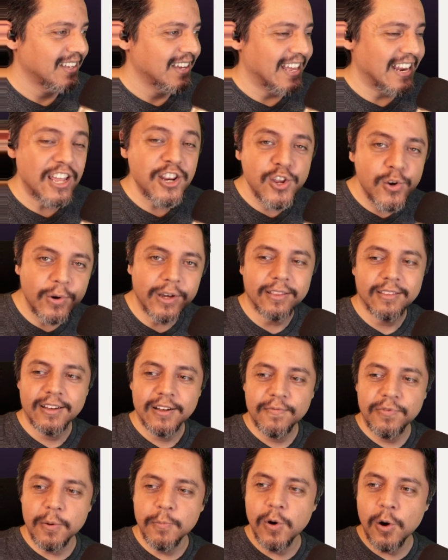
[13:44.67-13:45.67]
And I knew it.
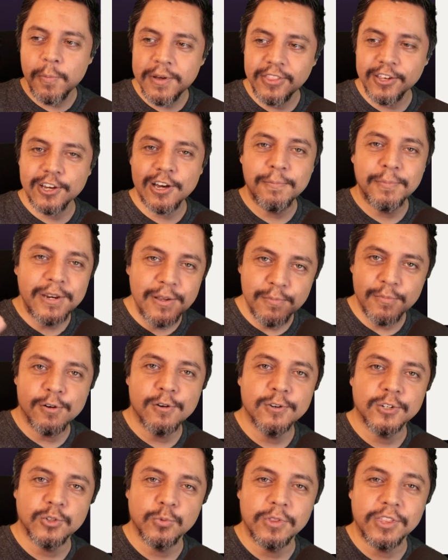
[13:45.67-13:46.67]
The moment the company
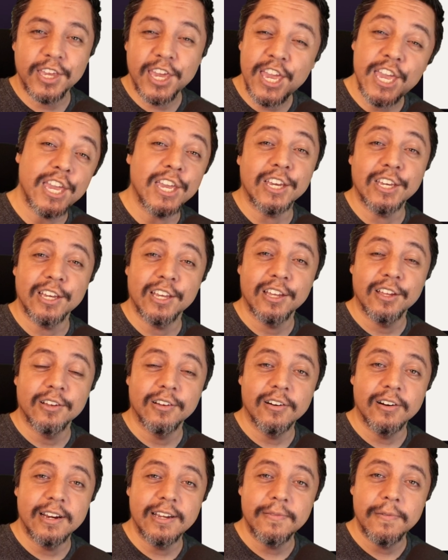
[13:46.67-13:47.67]
merged with King,
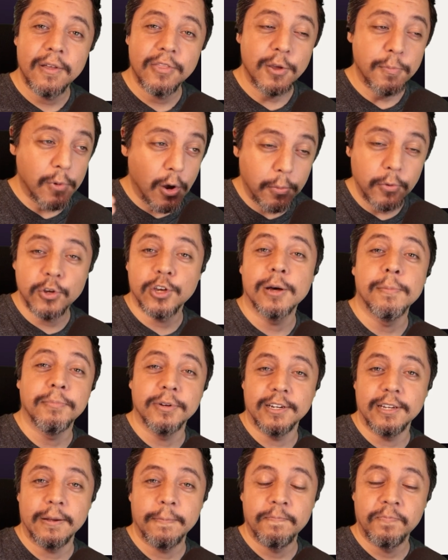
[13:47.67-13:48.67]
all right, the mobile
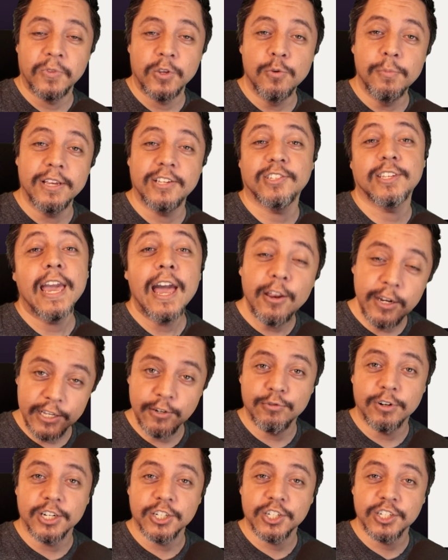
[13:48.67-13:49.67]
company who makes Candy
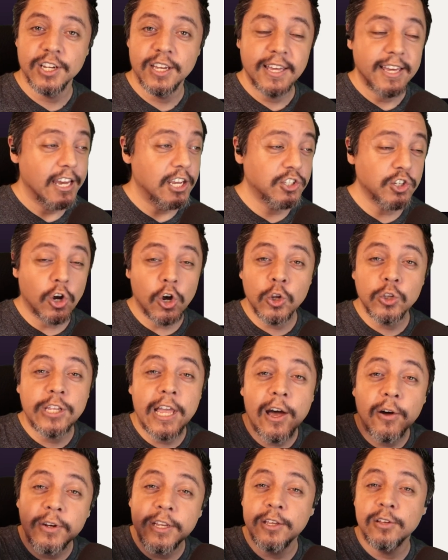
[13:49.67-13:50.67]
Crush, it's all
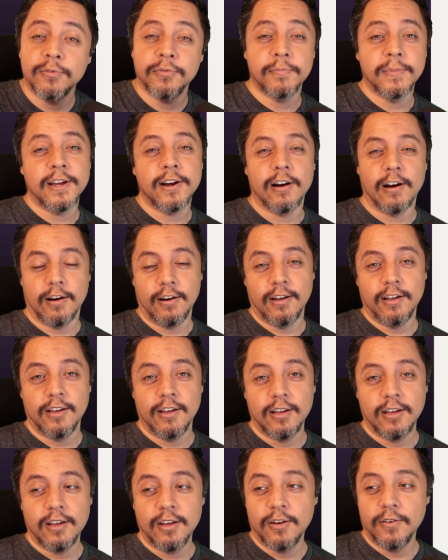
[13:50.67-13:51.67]
downhill from there.
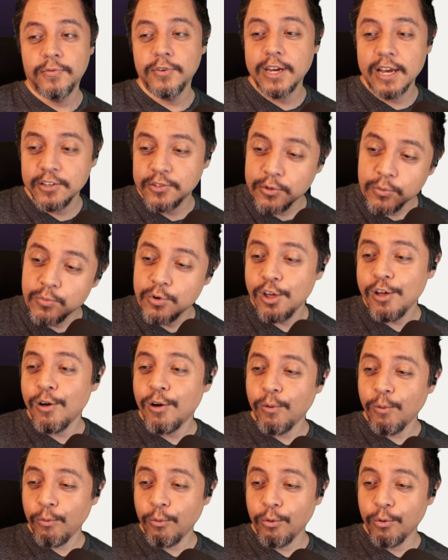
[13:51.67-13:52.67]
If you guys don't
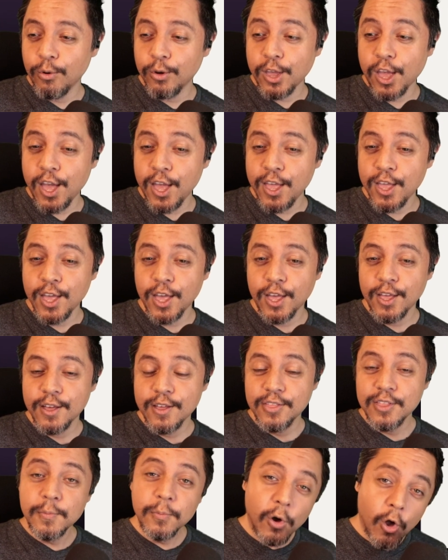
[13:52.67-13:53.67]
know, okay,
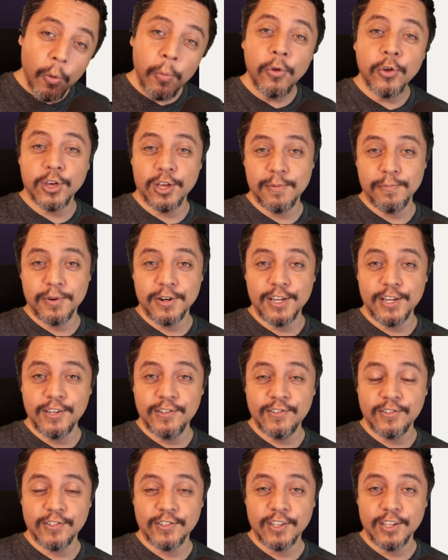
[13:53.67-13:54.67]
the mobile
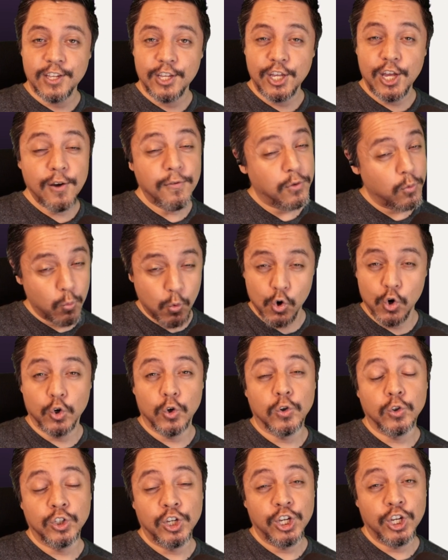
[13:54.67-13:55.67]
companies of the
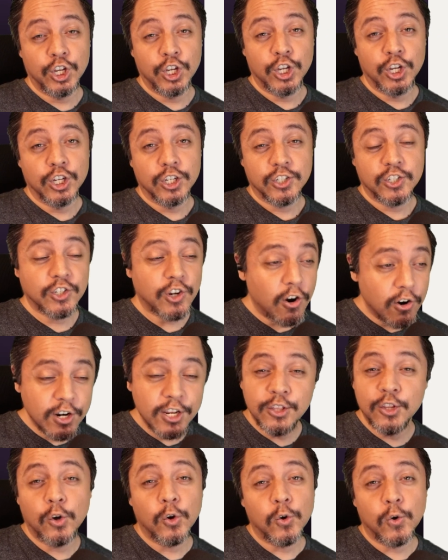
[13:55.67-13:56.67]
world
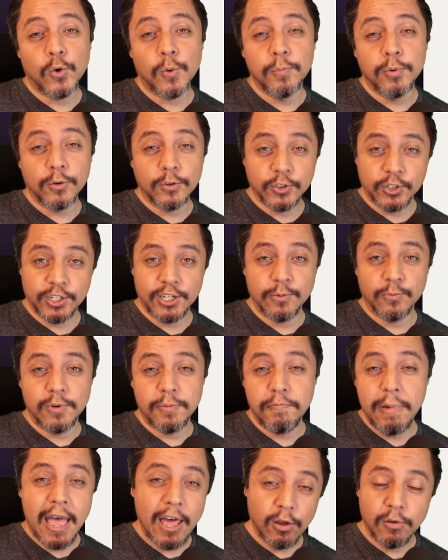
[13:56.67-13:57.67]
started the whole bullshit
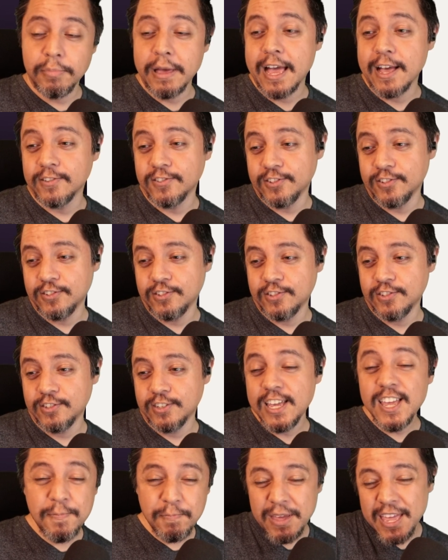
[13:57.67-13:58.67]
with battle
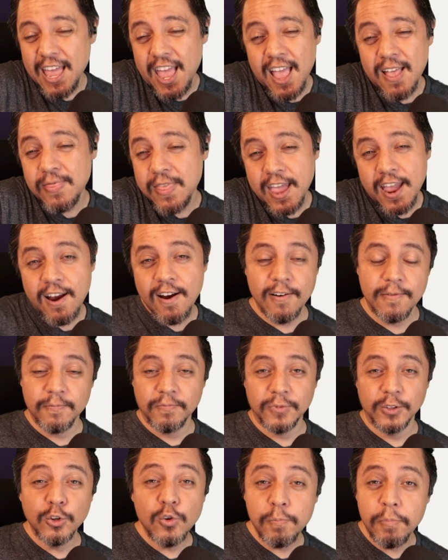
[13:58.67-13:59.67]
passes. It began there.
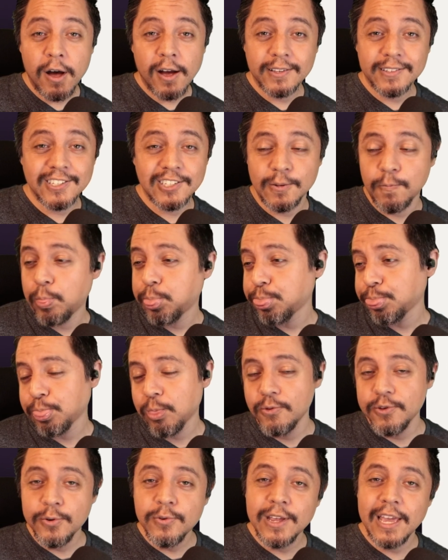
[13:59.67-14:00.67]
Loot boxes,
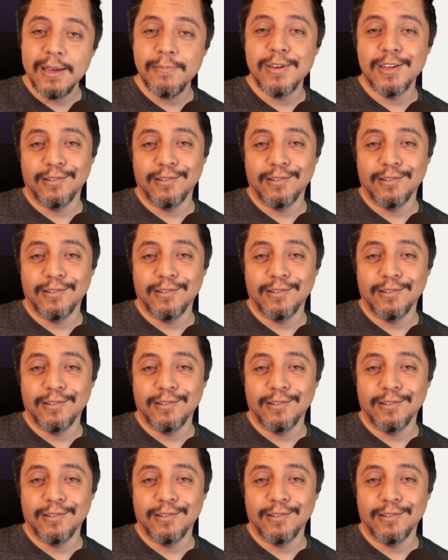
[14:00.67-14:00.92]
you name